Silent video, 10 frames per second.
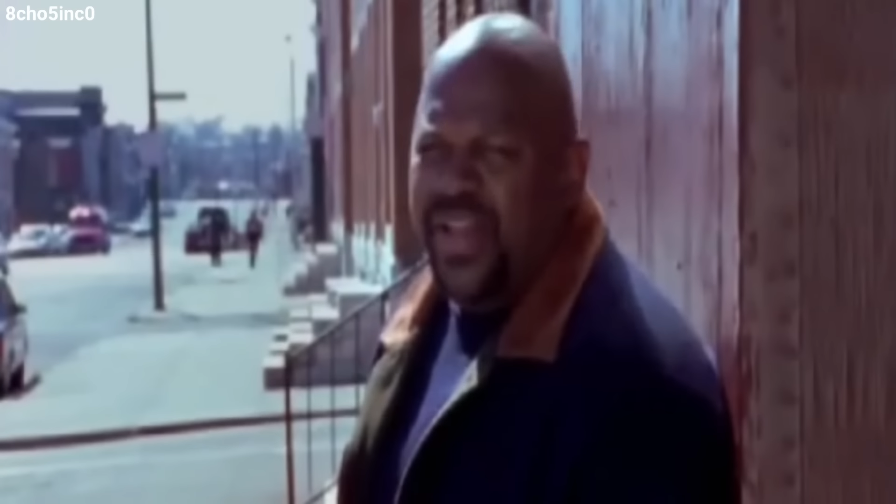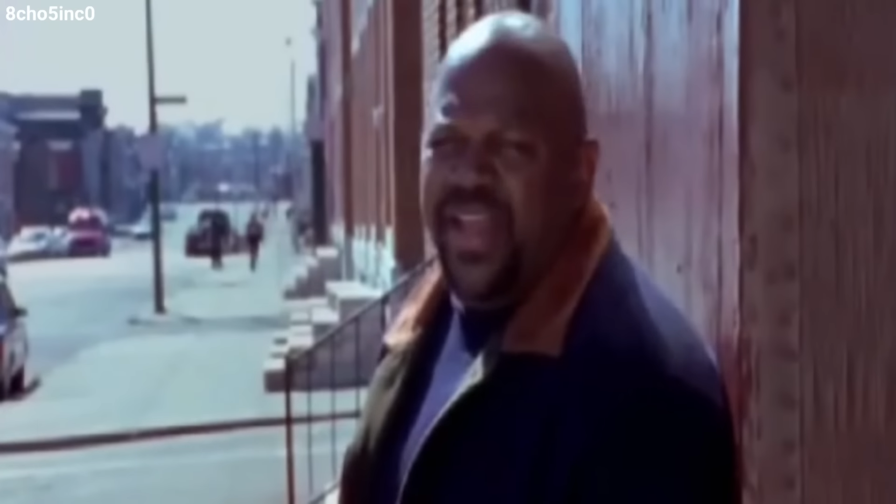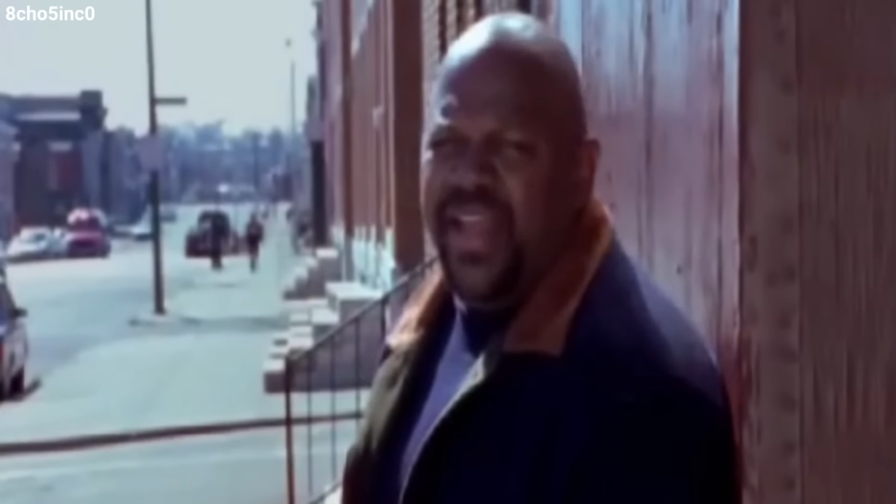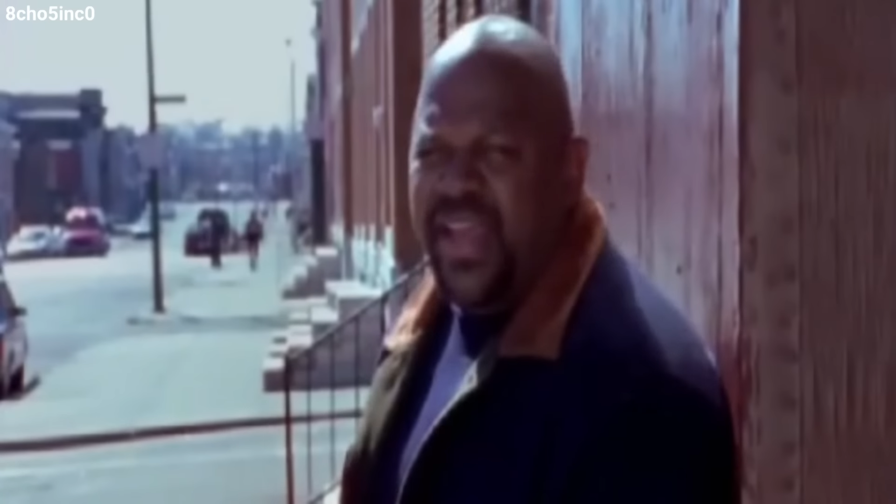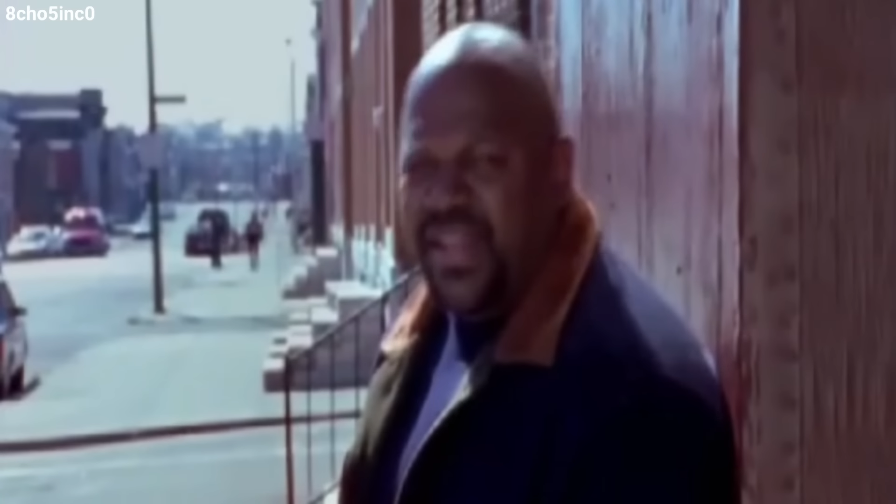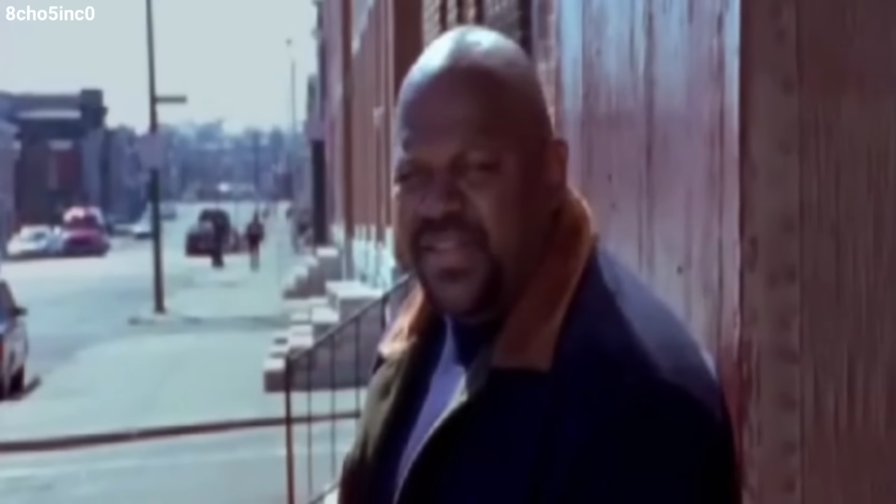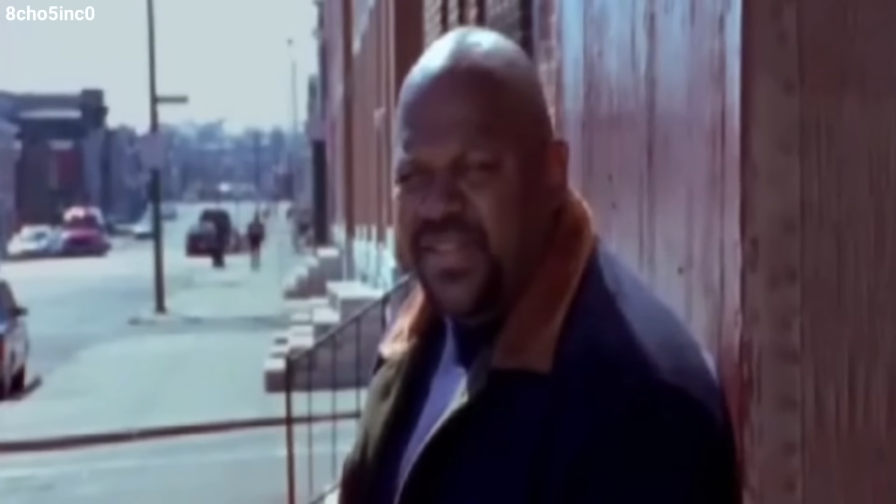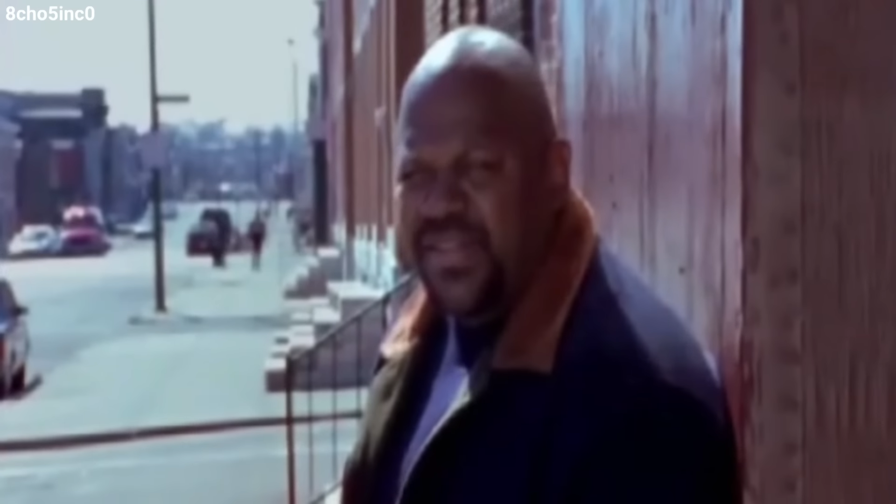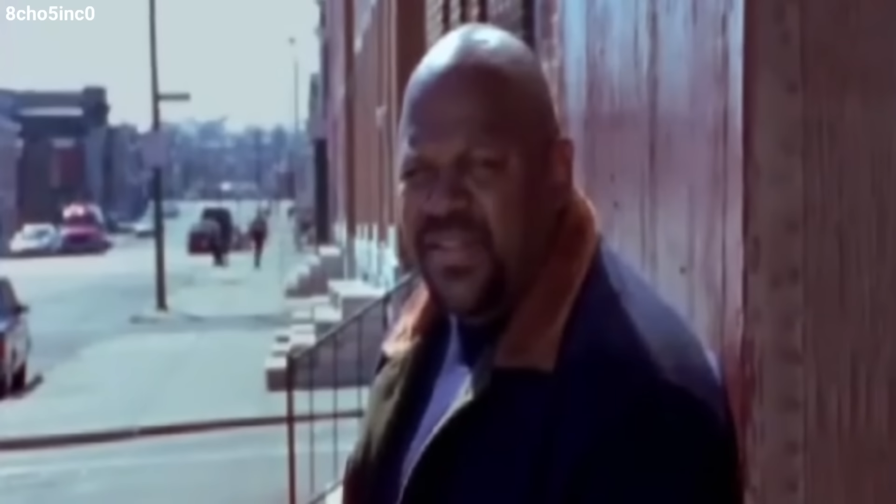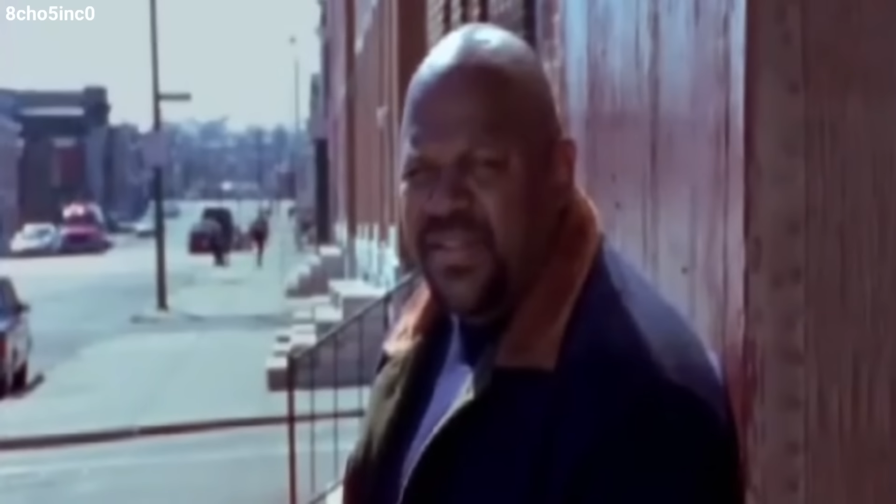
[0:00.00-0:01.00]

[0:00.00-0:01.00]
one hand,